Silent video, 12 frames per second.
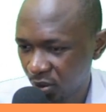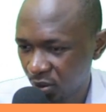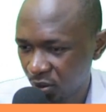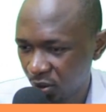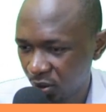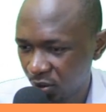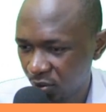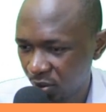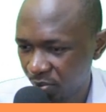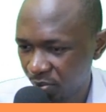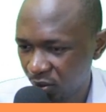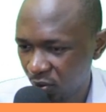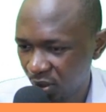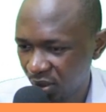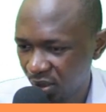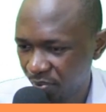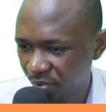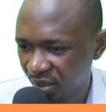So it will be
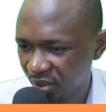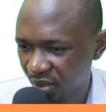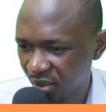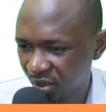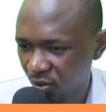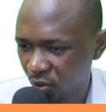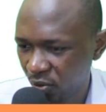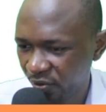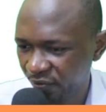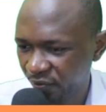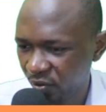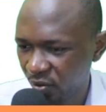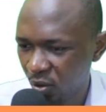20% of